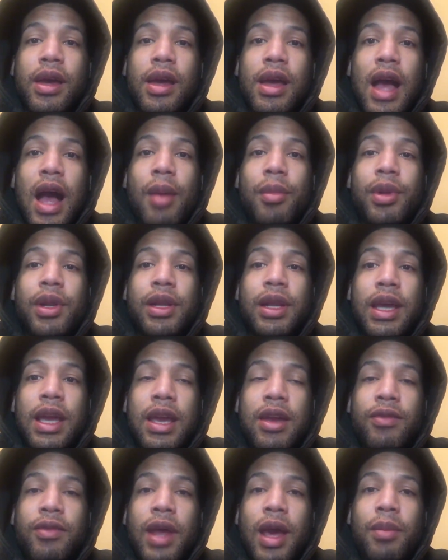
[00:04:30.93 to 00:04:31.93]
I
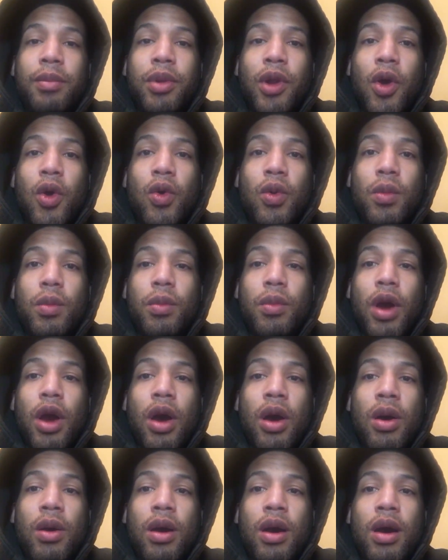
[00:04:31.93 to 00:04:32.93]
believed that
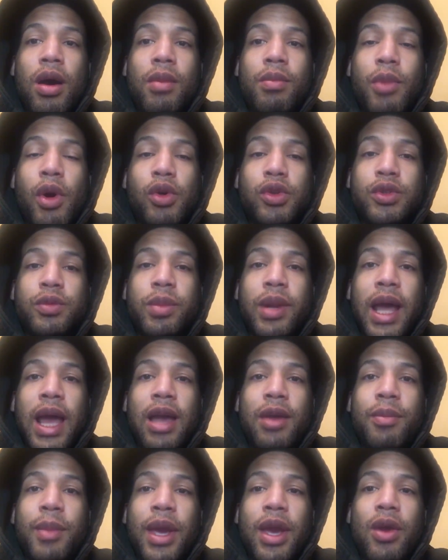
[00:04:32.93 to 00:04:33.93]
most black
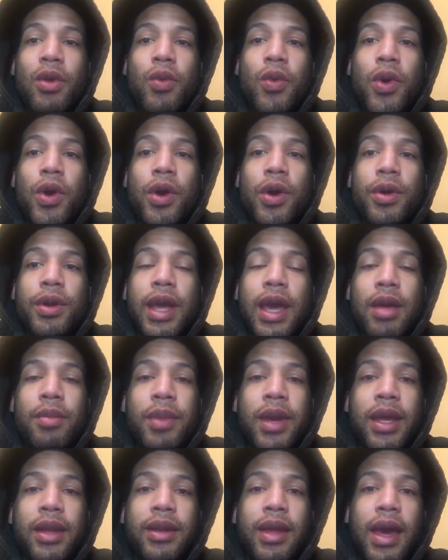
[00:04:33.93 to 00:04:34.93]
men were
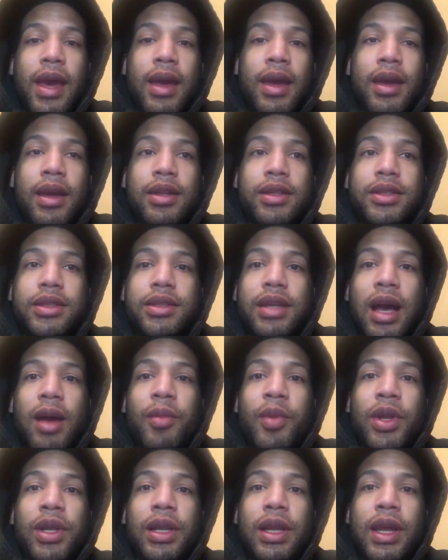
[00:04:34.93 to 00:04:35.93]
deadbeat dads. I
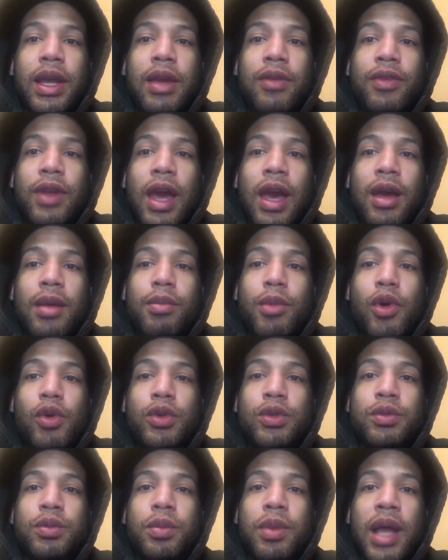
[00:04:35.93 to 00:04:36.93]
believed that
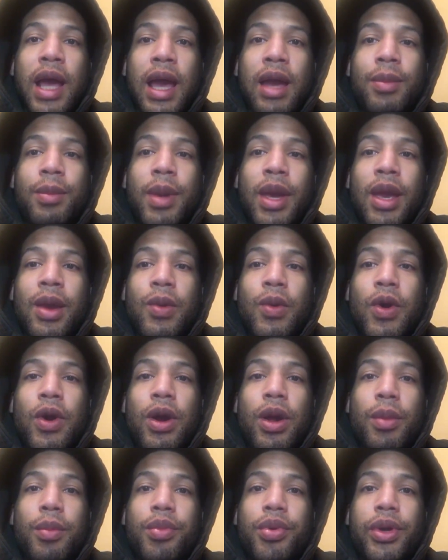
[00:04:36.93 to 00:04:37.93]
most black men were
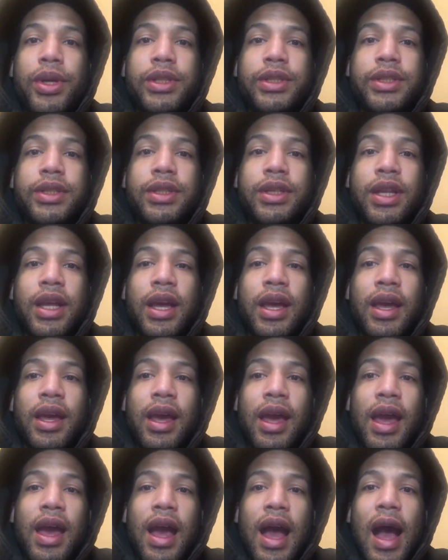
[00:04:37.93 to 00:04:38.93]
in prison.
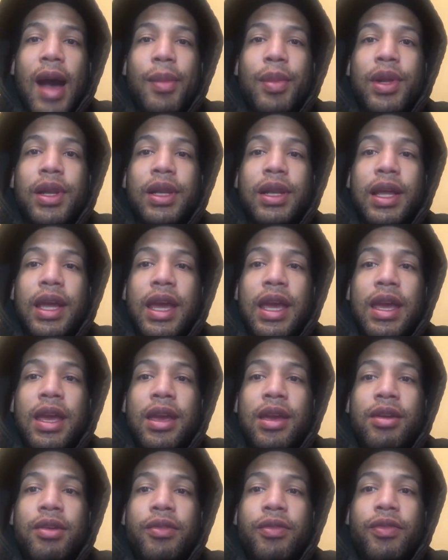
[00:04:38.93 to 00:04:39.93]
I
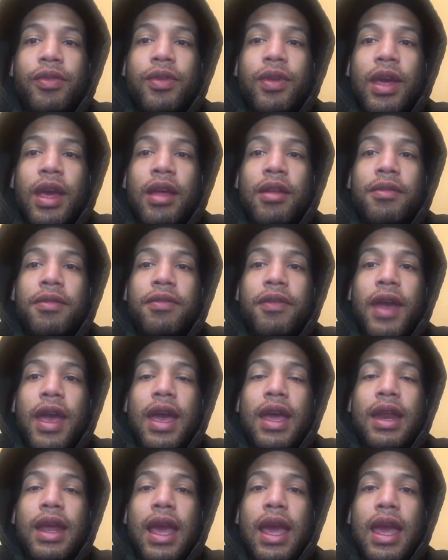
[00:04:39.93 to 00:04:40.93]
believed and
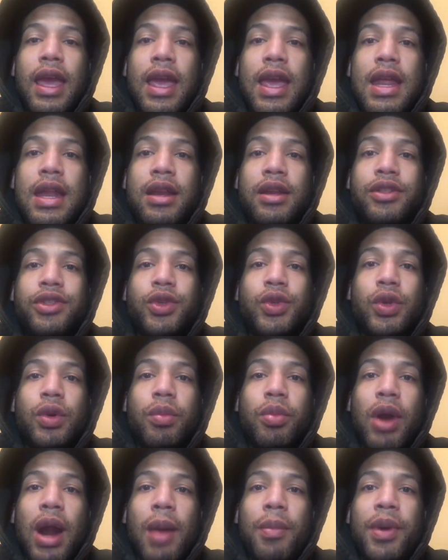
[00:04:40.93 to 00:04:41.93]
fed into the
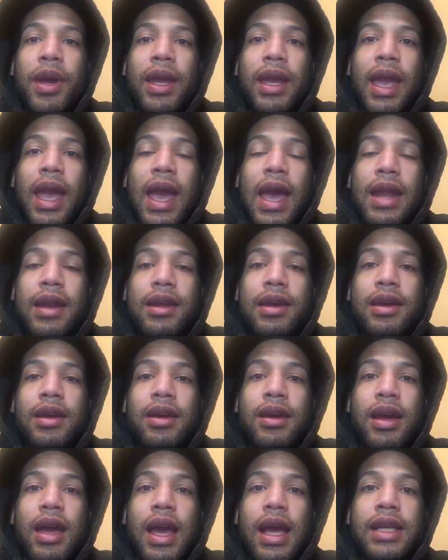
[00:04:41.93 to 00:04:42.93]
propaganda
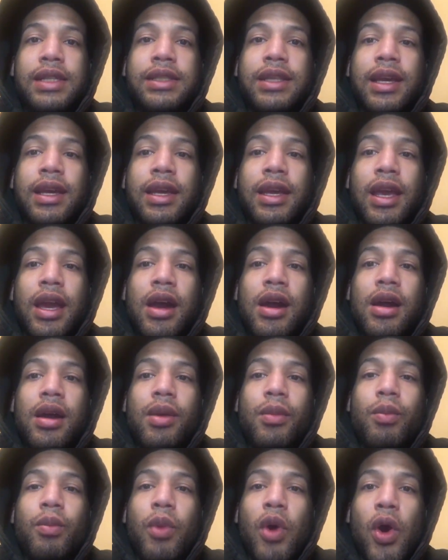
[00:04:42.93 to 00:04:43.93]
as a young
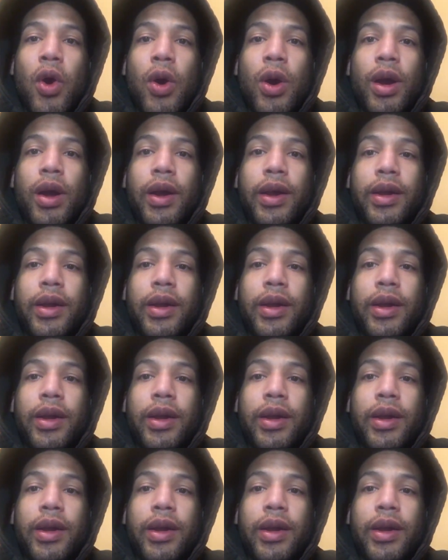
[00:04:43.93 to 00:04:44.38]
boy.